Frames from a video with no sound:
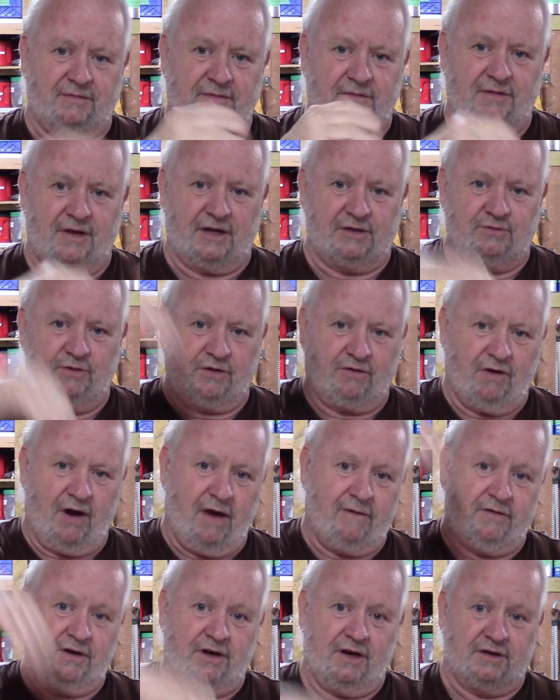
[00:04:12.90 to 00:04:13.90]
that's what
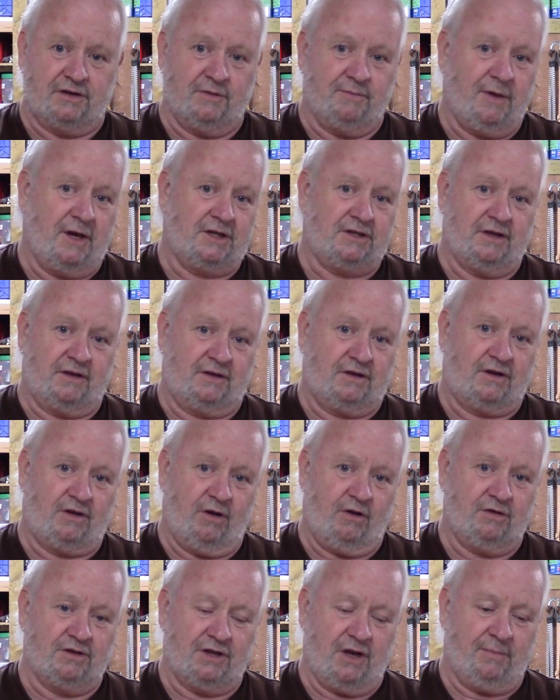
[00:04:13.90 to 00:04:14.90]
gravity does. It makes it
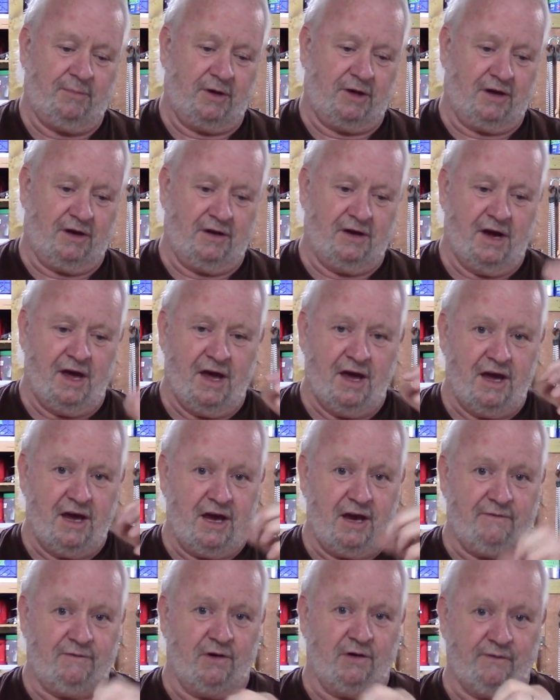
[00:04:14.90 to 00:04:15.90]
close up again.
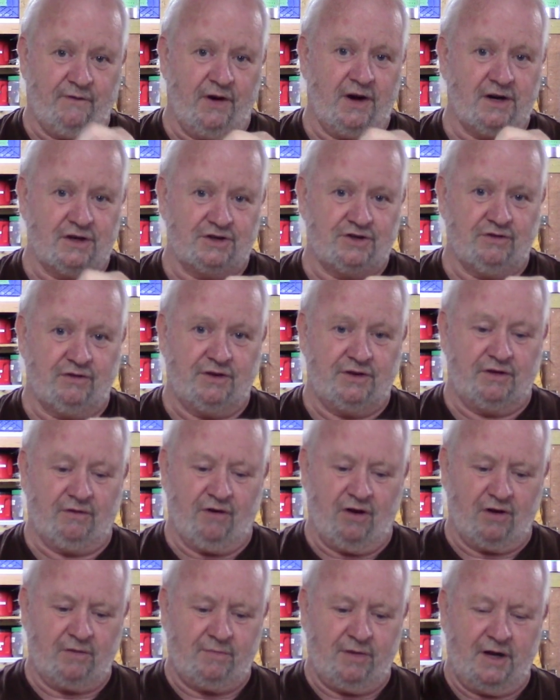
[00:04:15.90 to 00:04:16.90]
If your fingers are in the
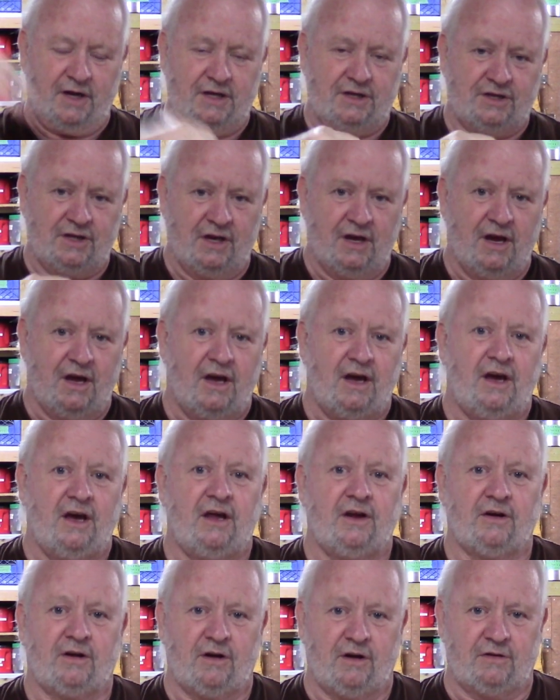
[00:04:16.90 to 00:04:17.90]
wrong place,
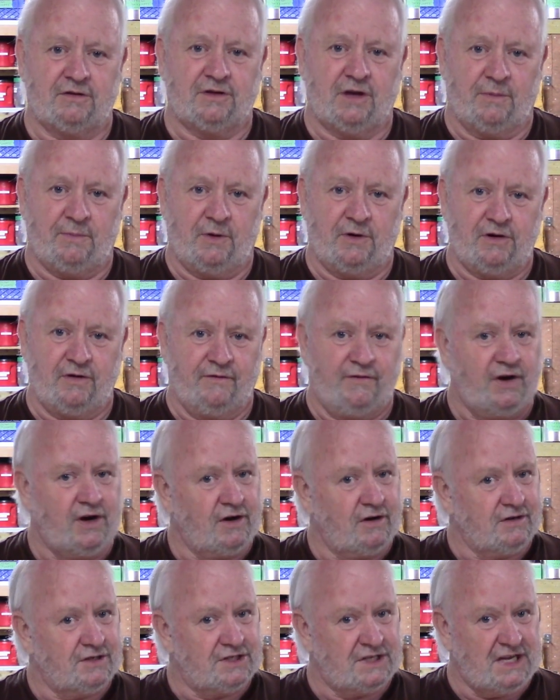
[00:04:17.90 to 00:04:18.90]
it'll close up on your
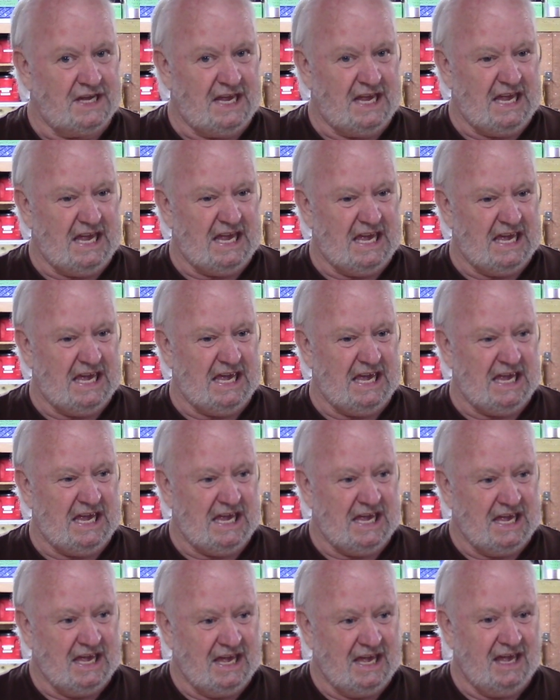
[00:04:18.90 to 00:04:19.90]
fingers.
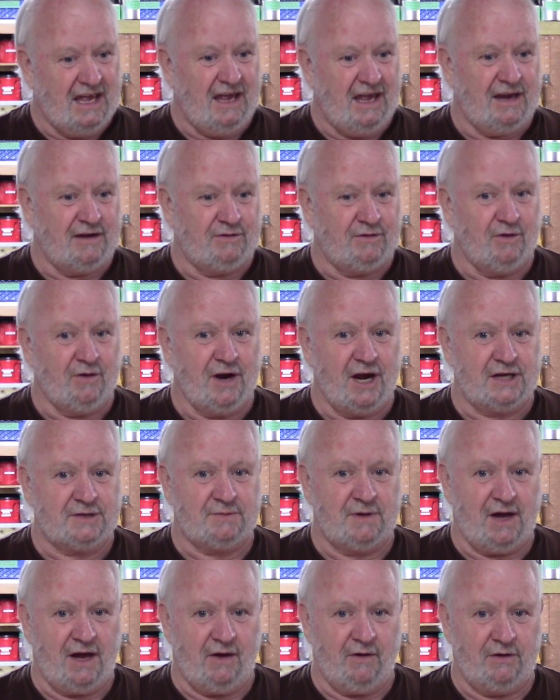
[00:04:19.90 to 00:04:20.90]
And don't ask me
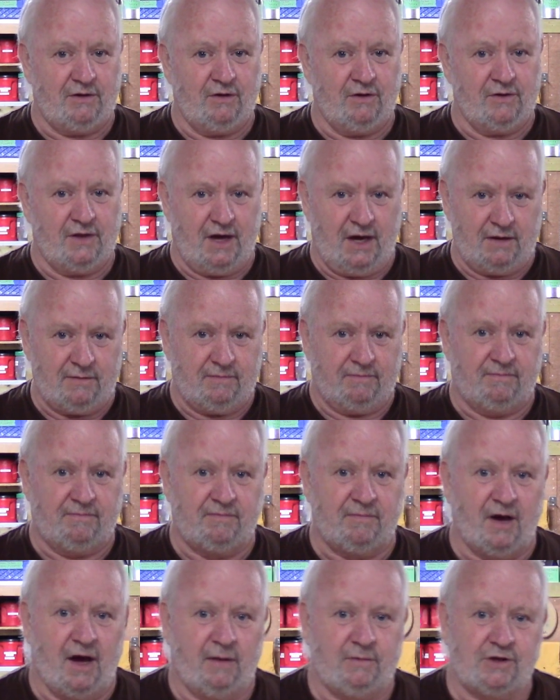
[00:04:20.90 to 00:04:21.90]
how I know that.
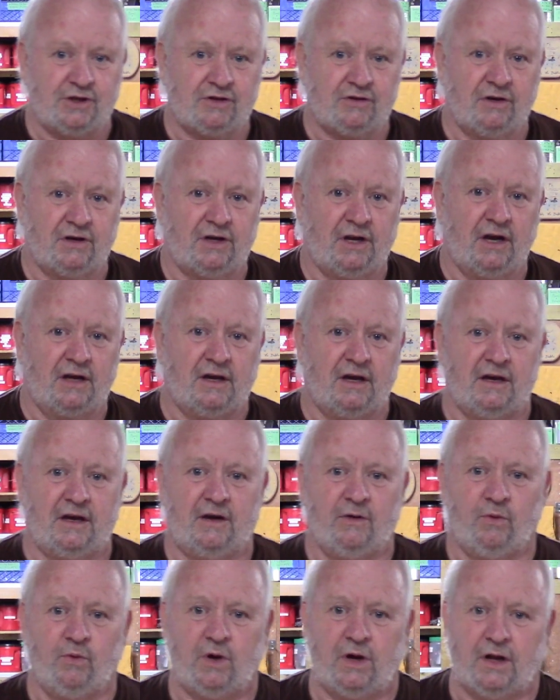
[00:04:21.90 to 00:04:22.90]
I'm just going to tell you,
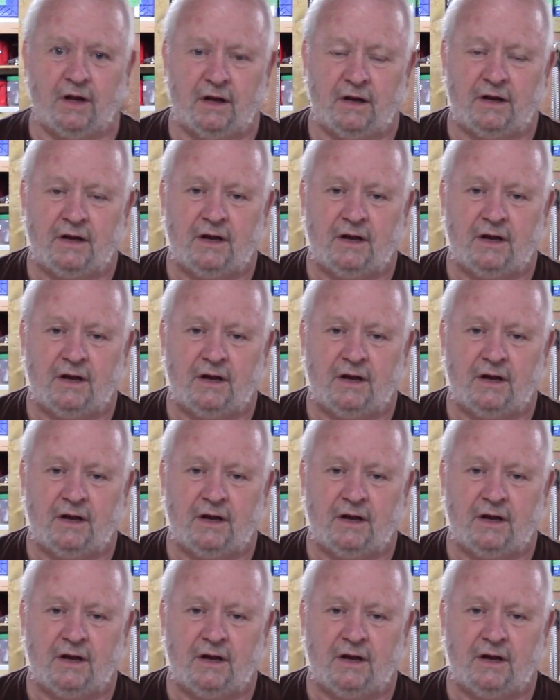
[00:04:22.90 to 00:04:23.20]
it will.